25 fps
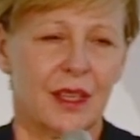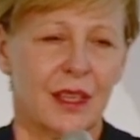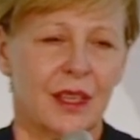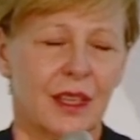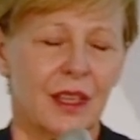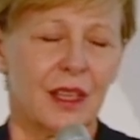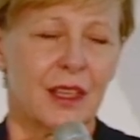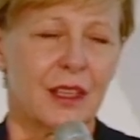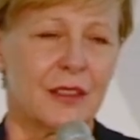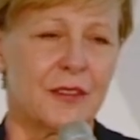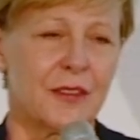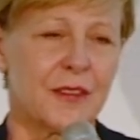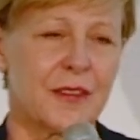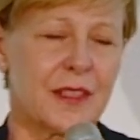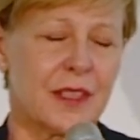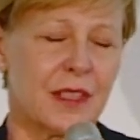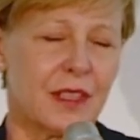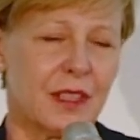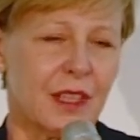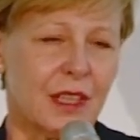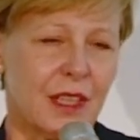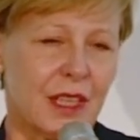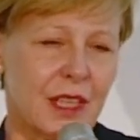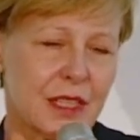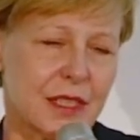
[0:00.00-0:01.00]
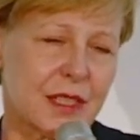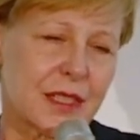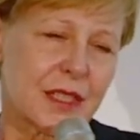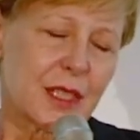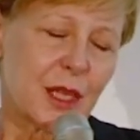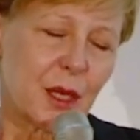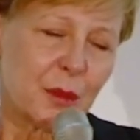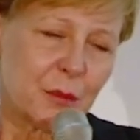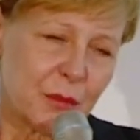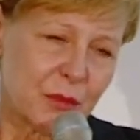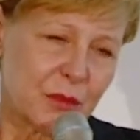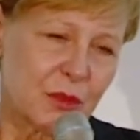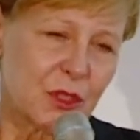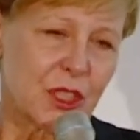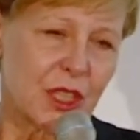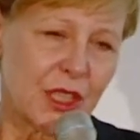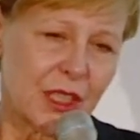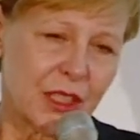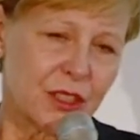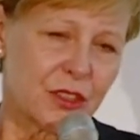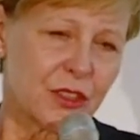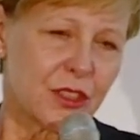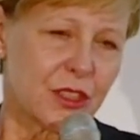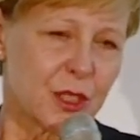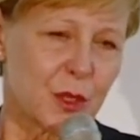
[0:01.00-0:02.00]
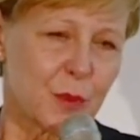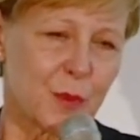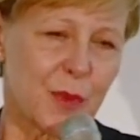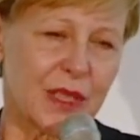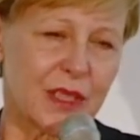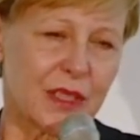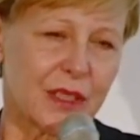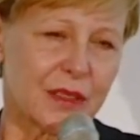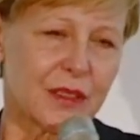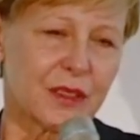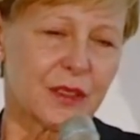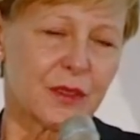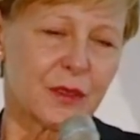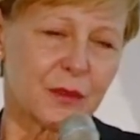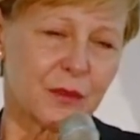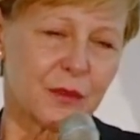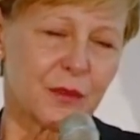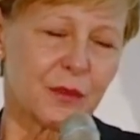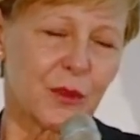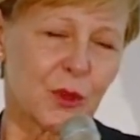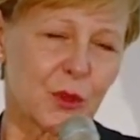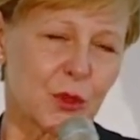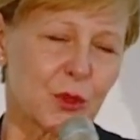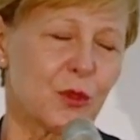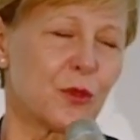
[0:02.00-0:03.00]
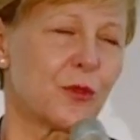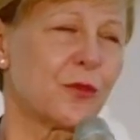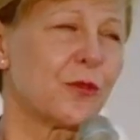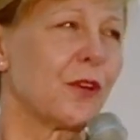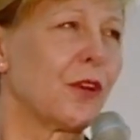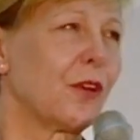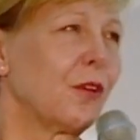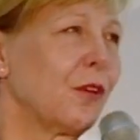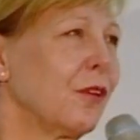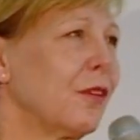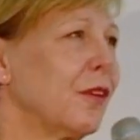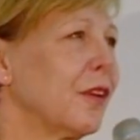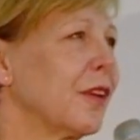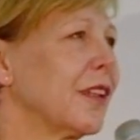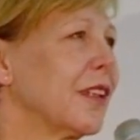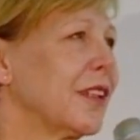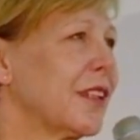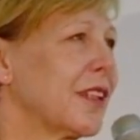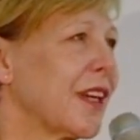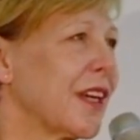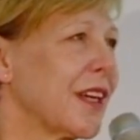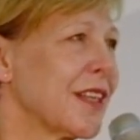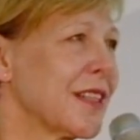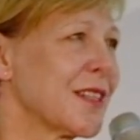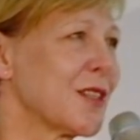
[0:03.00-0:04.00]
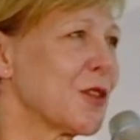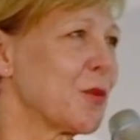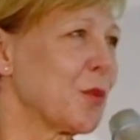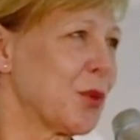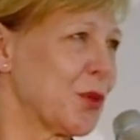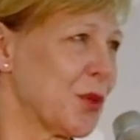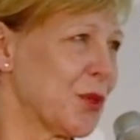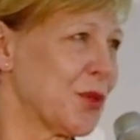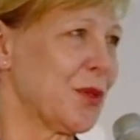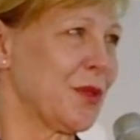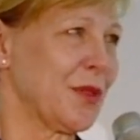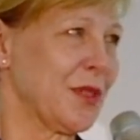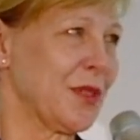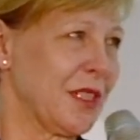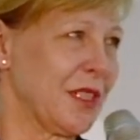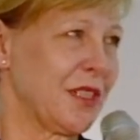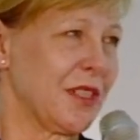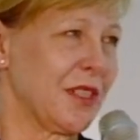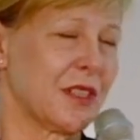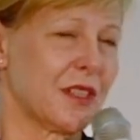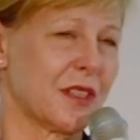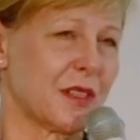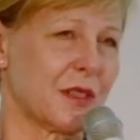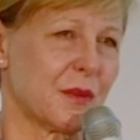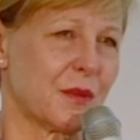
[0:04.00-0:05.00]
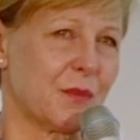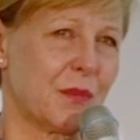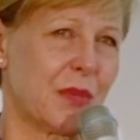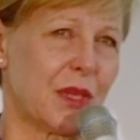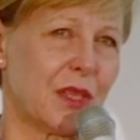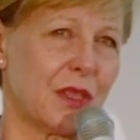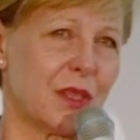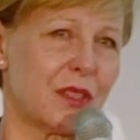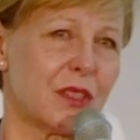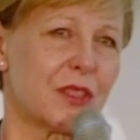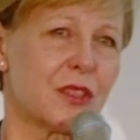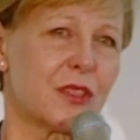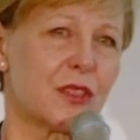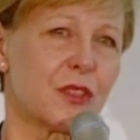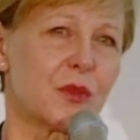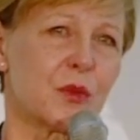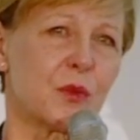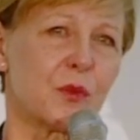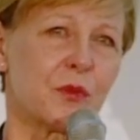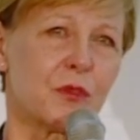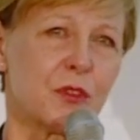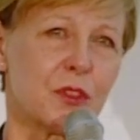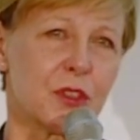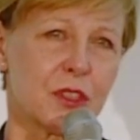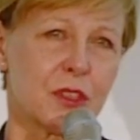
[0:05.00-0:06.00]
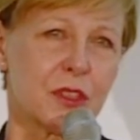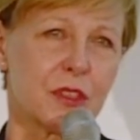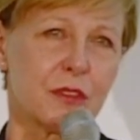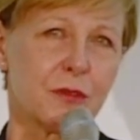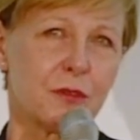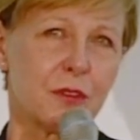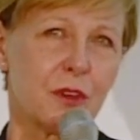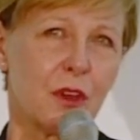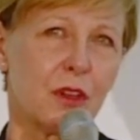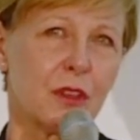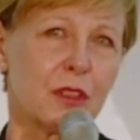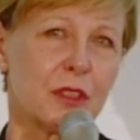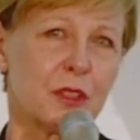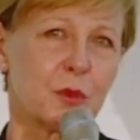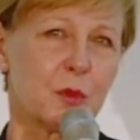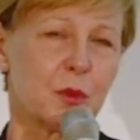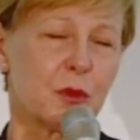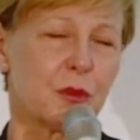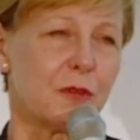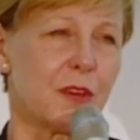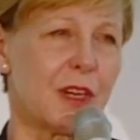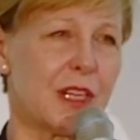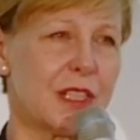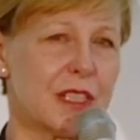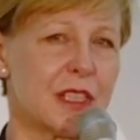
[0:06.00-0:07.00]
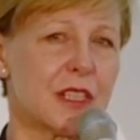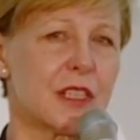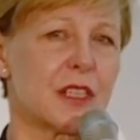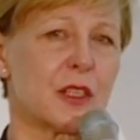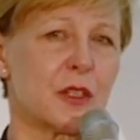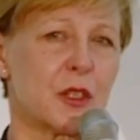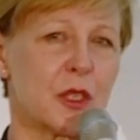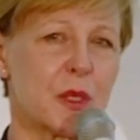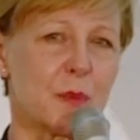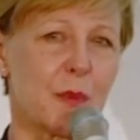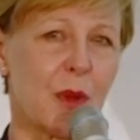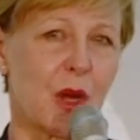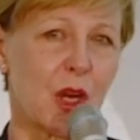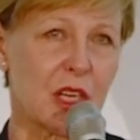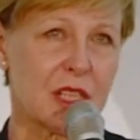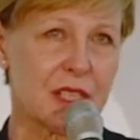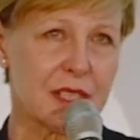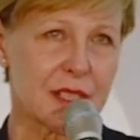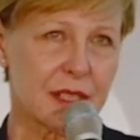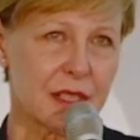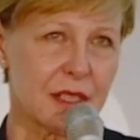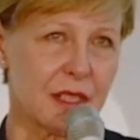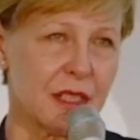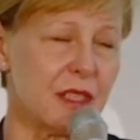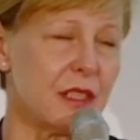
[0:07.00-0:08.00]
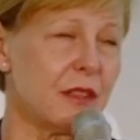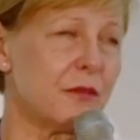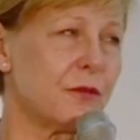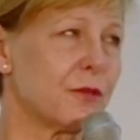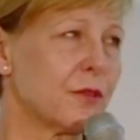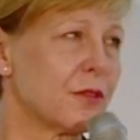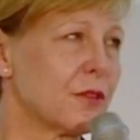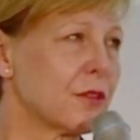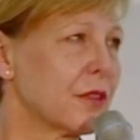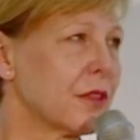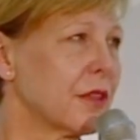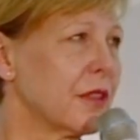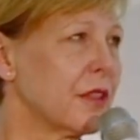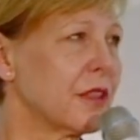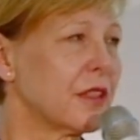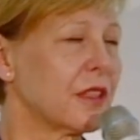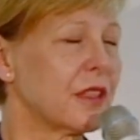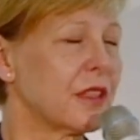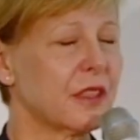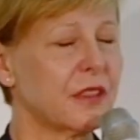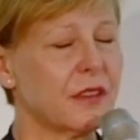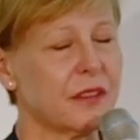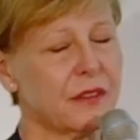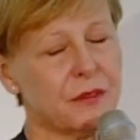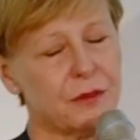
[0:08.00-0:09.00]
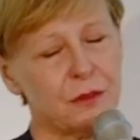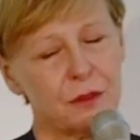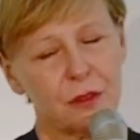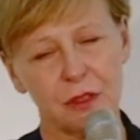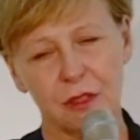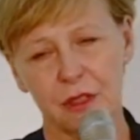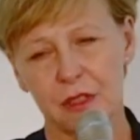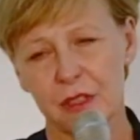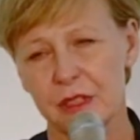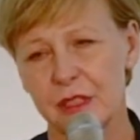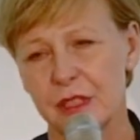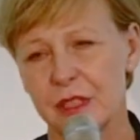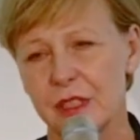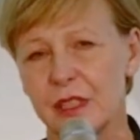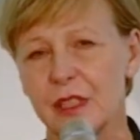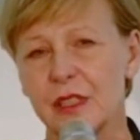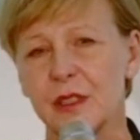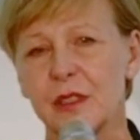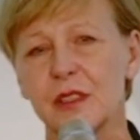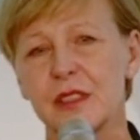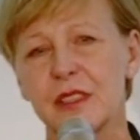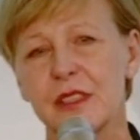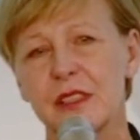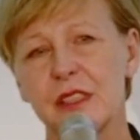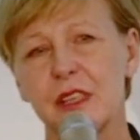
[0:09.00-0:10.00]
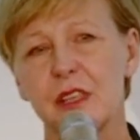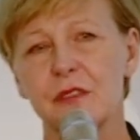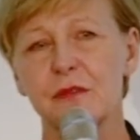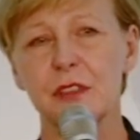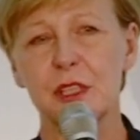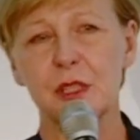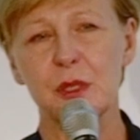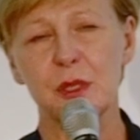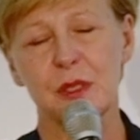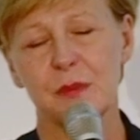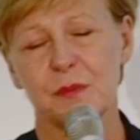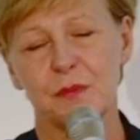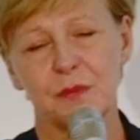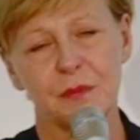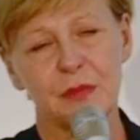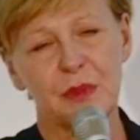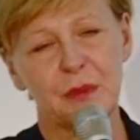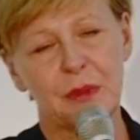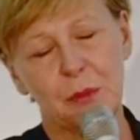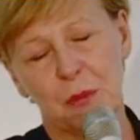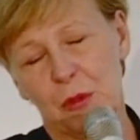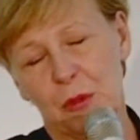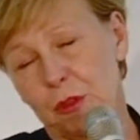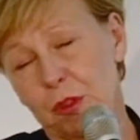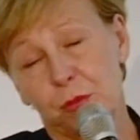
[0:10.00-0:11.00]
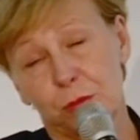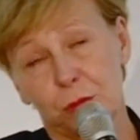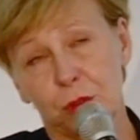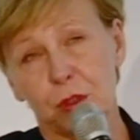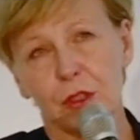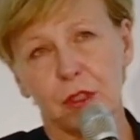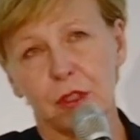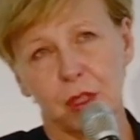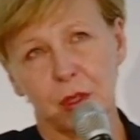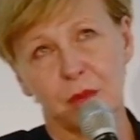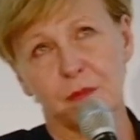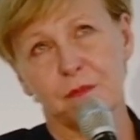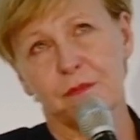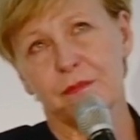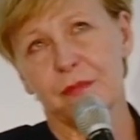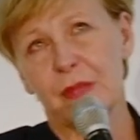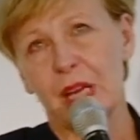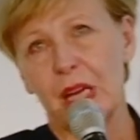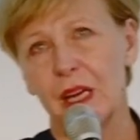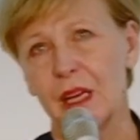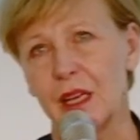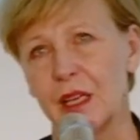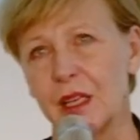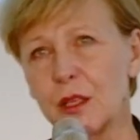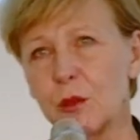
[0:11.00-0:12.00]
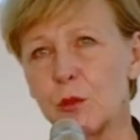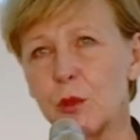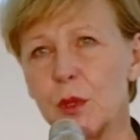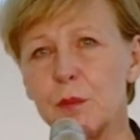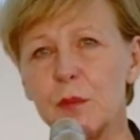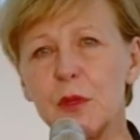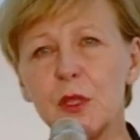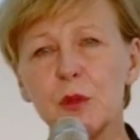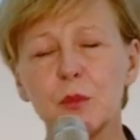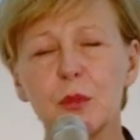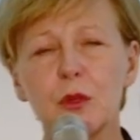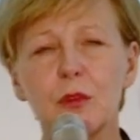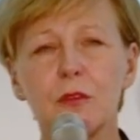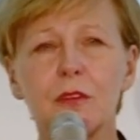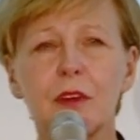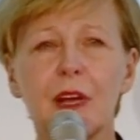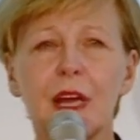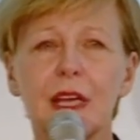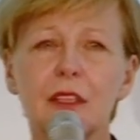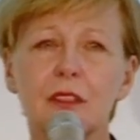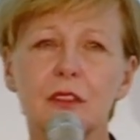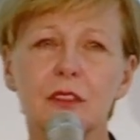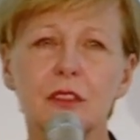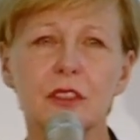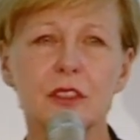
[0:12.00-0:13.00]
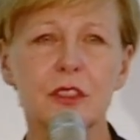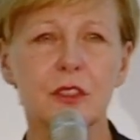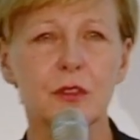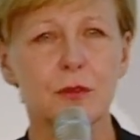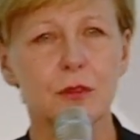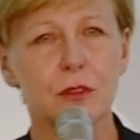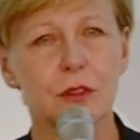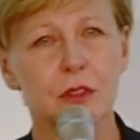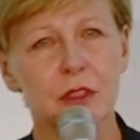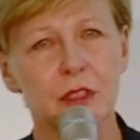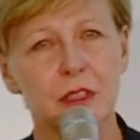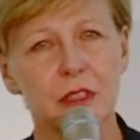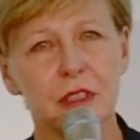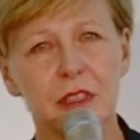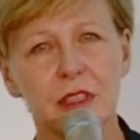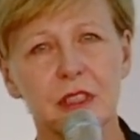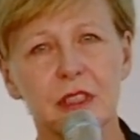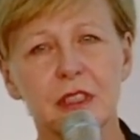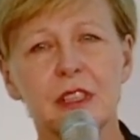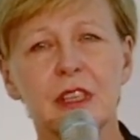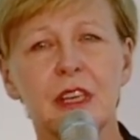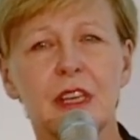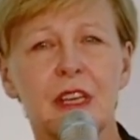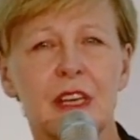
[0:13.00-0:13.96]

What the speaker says: has some challenges, but most of all, it has opportunities, because first of all, it provides transparency for the service, for the equipment providers, for the